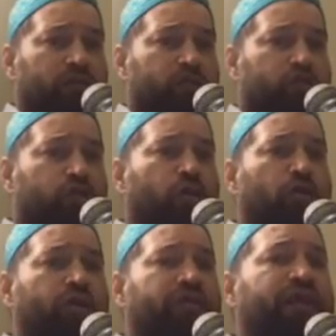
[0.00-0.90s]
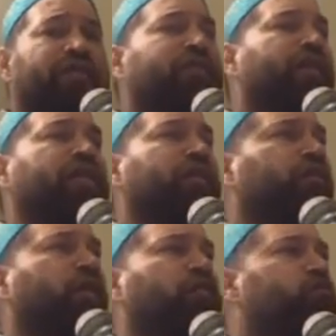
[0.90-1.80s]
So nothing can
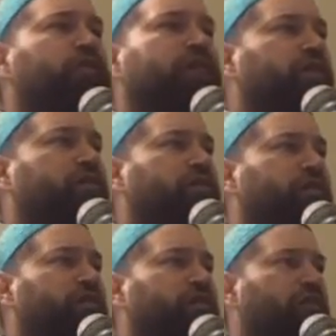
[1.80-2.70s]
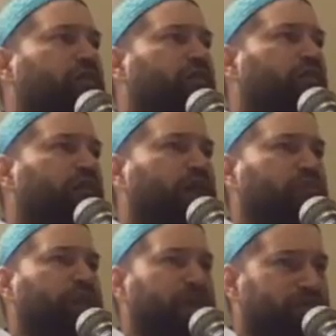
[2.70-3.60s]
contradict
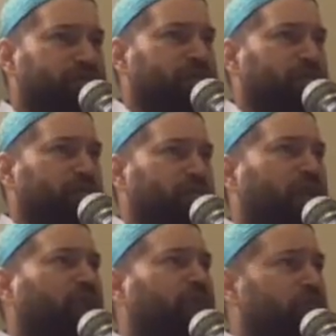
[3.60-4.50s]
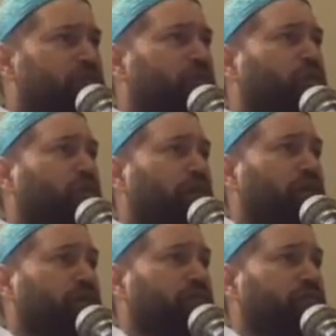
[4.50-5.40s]
that base, that verse of the
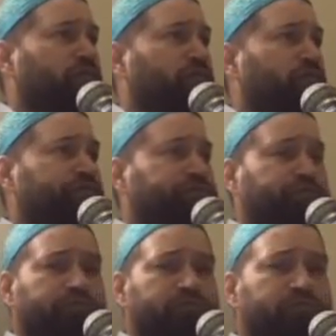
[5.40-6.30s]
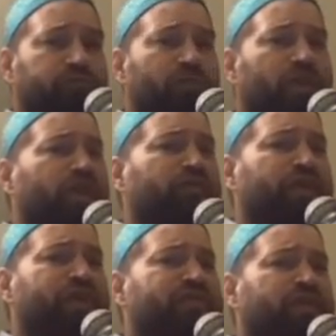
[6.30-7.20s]
Quran. If
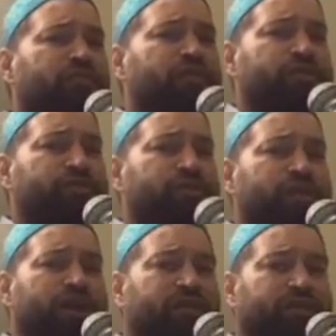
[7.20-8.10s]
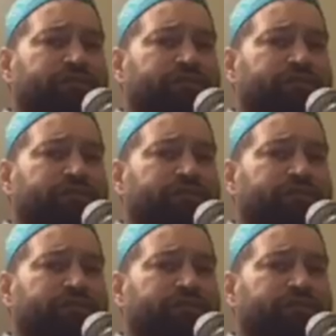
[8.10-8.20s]
it is rejected.